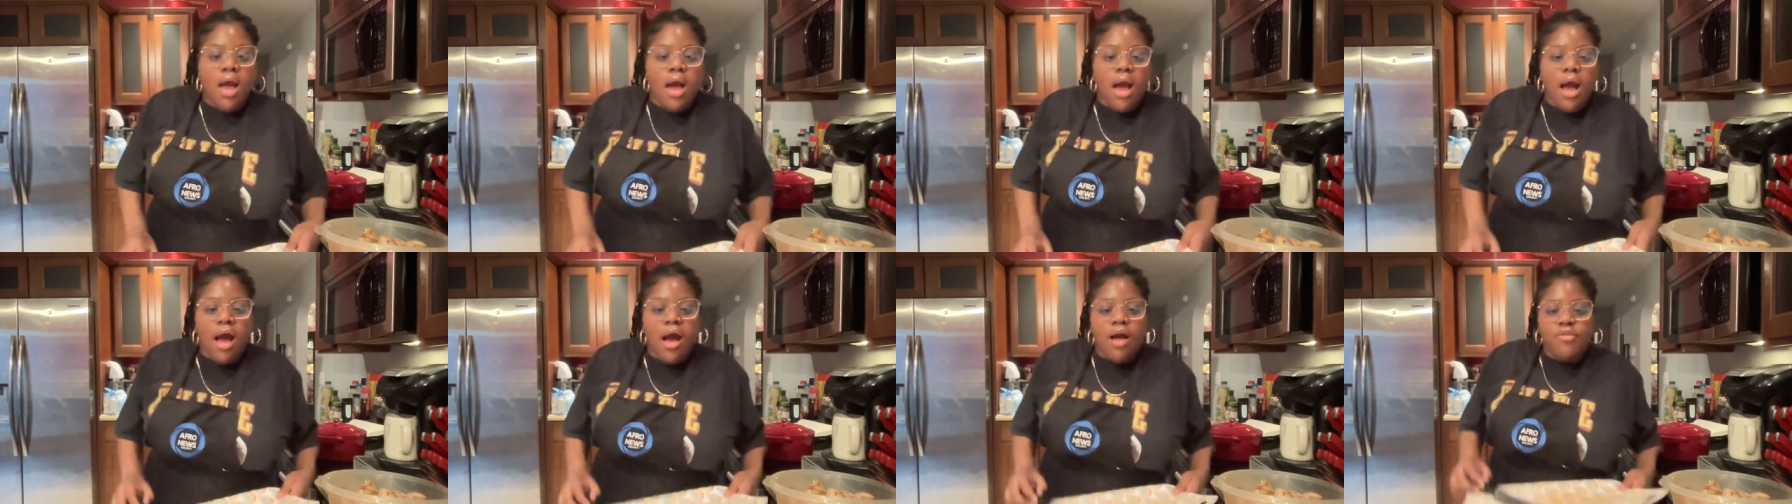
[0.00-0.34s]

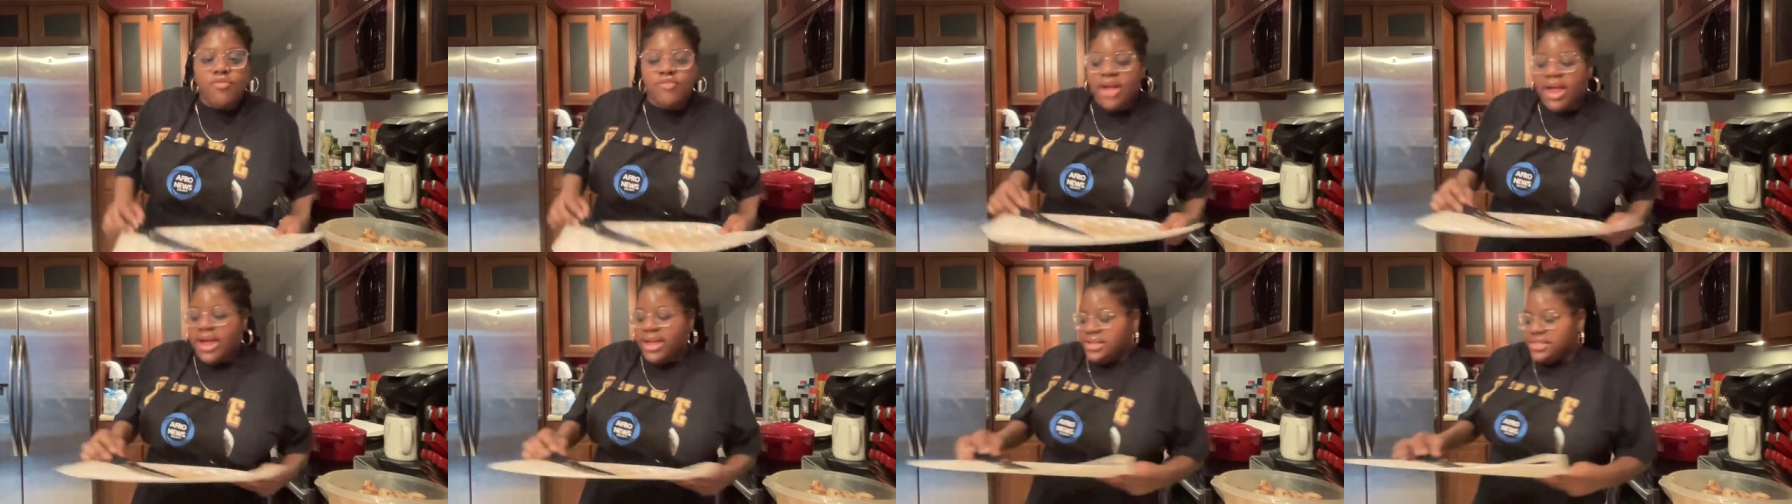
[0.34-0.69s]
All
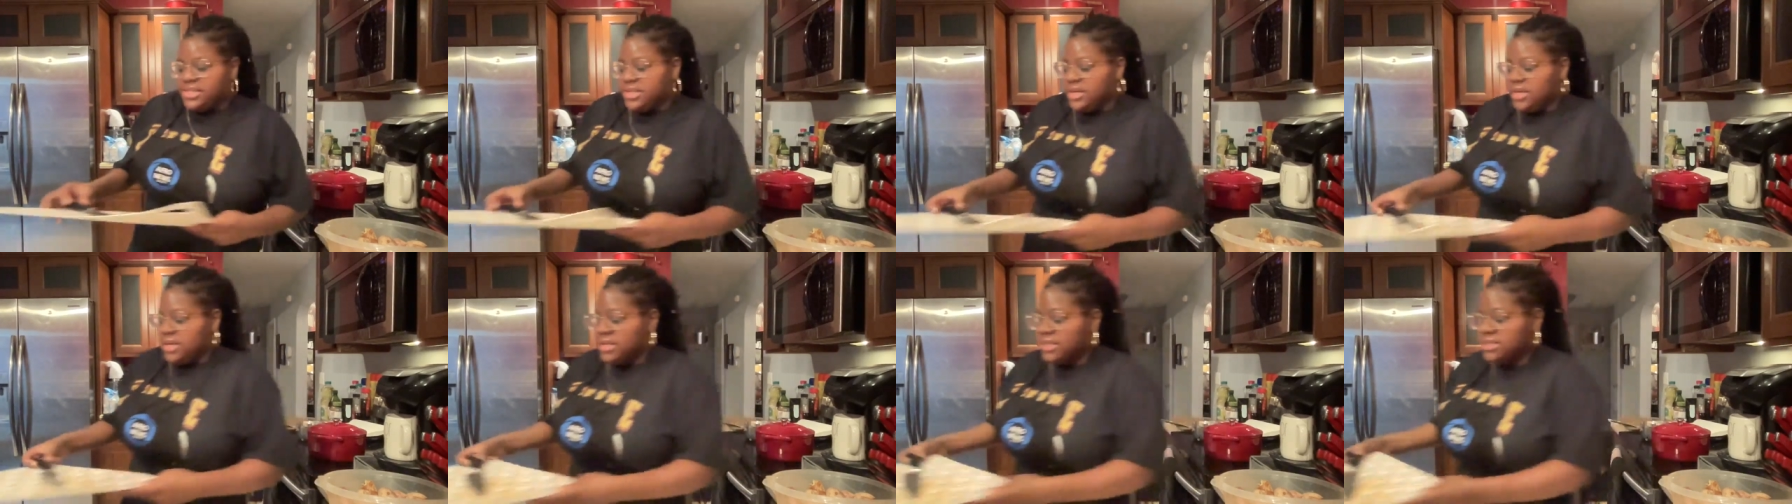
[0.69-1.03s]
right,
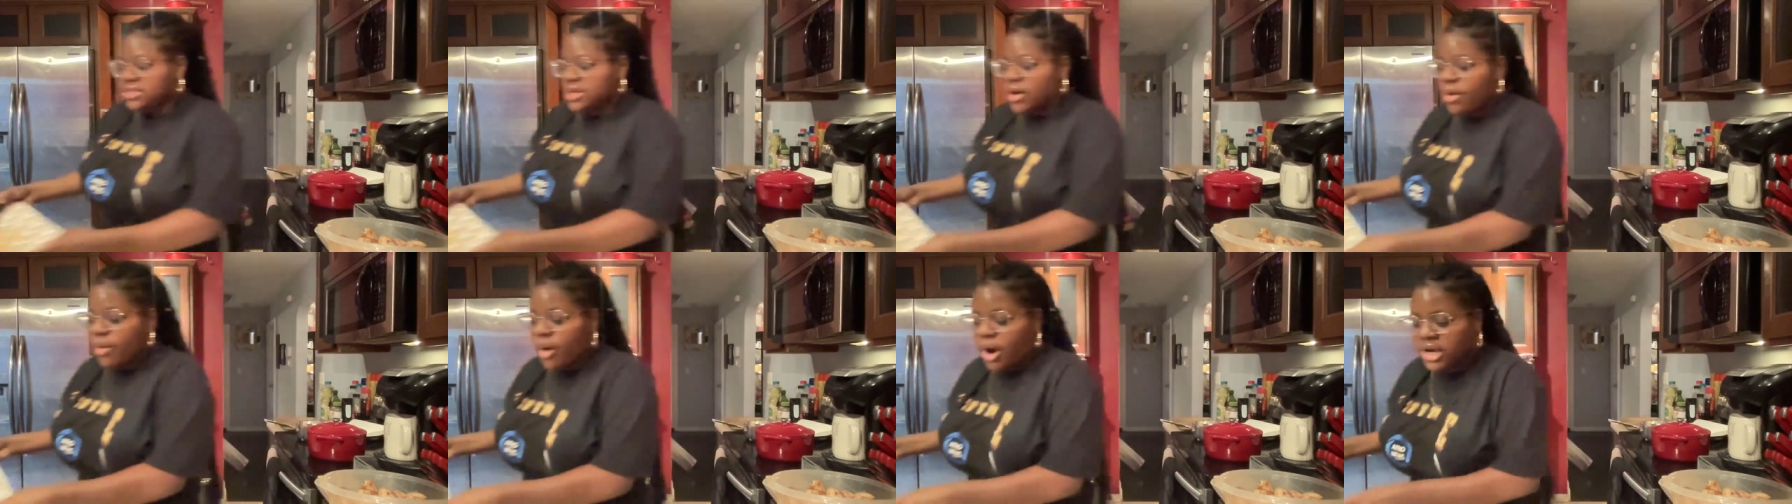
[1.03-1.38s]

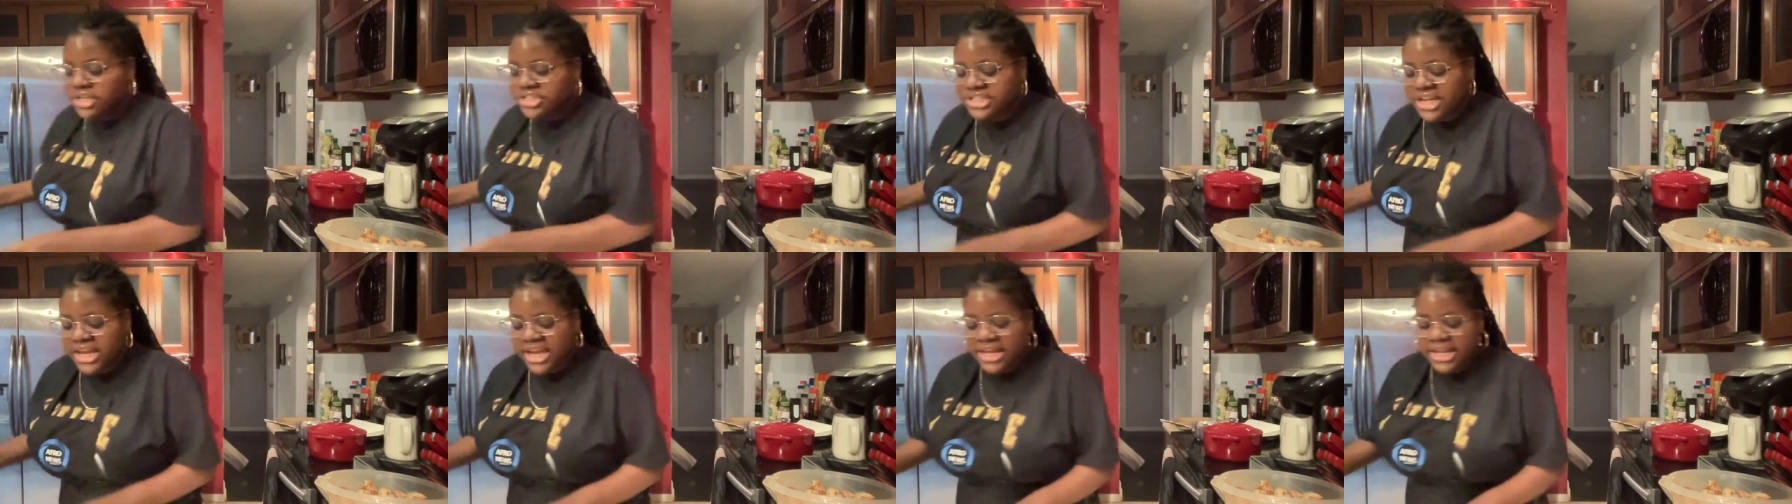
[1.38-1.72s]
so our
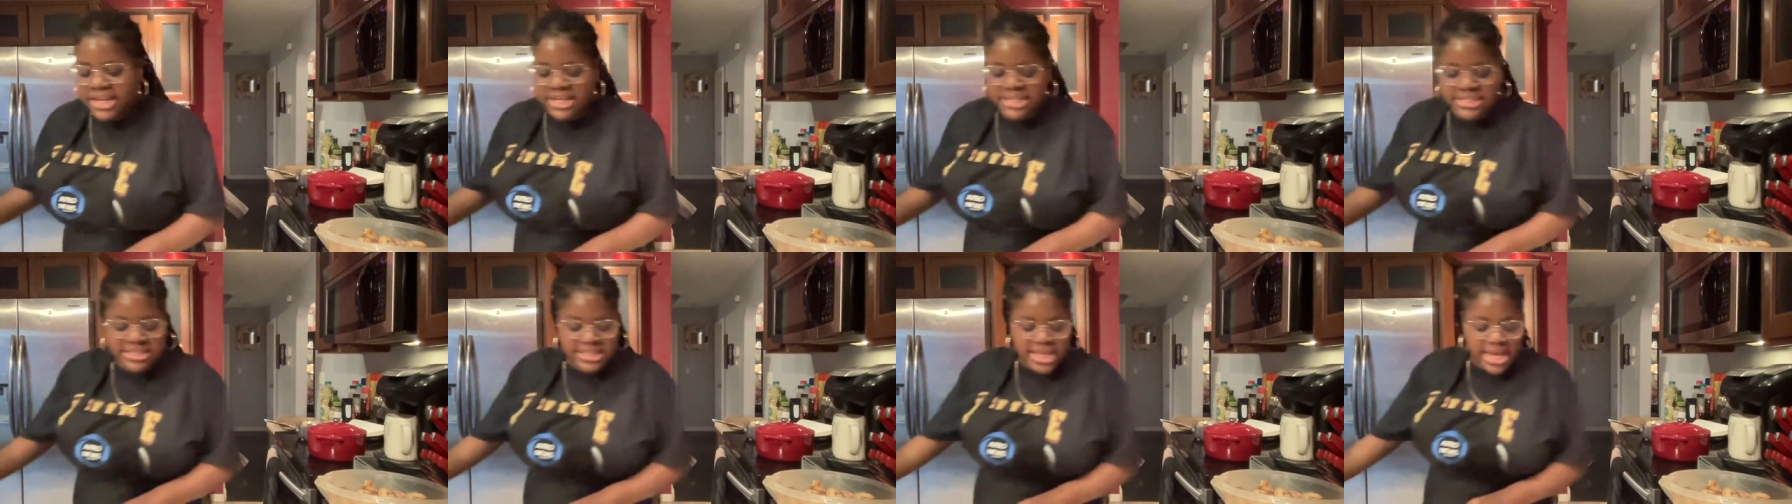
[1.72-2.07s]
chicken
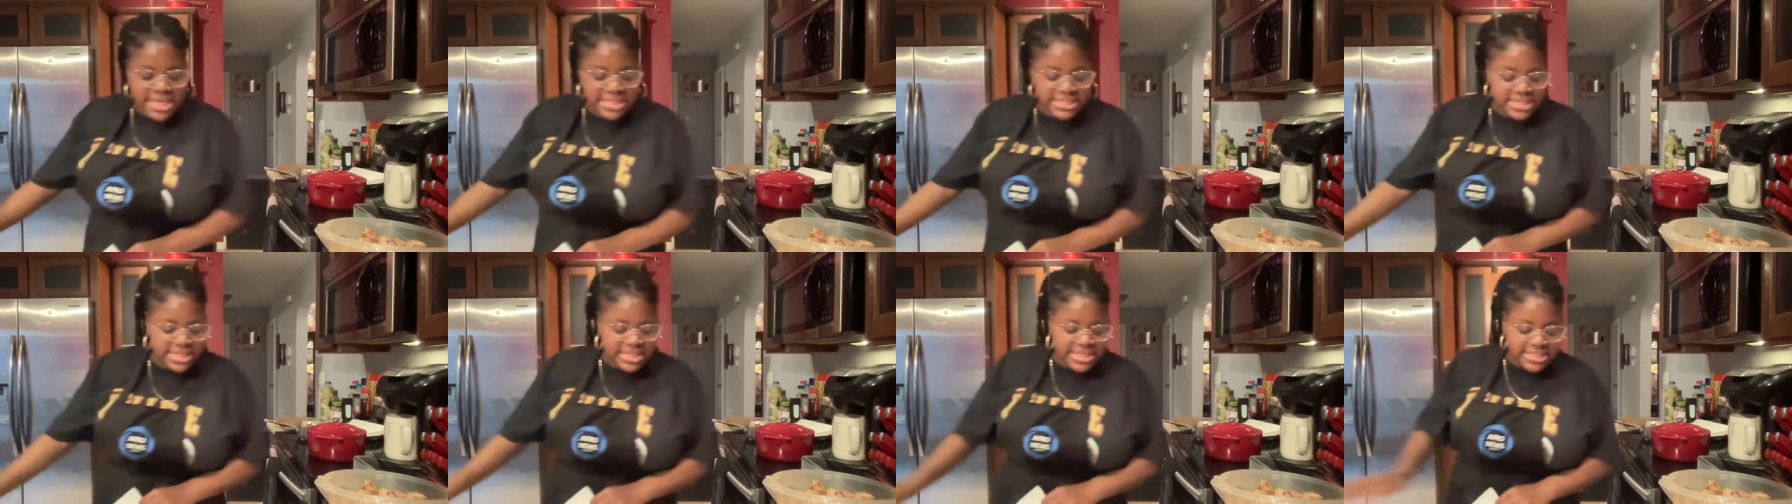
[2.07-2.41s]
is
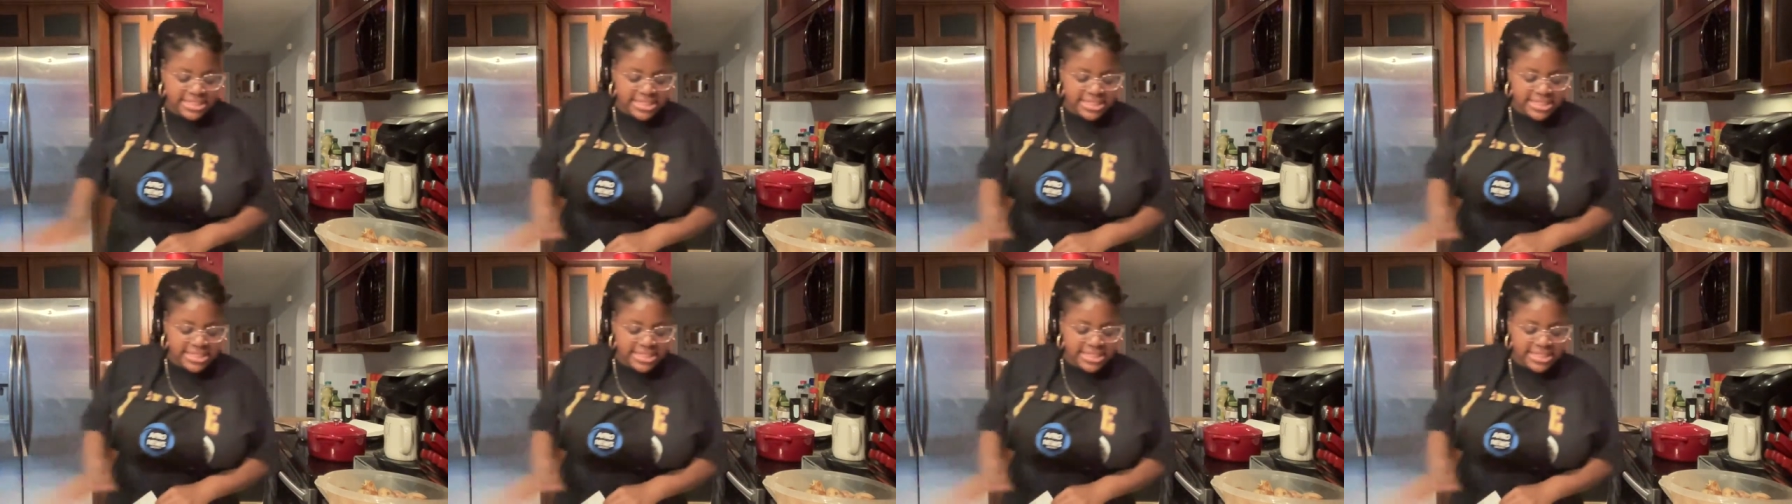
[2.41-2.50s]
nice and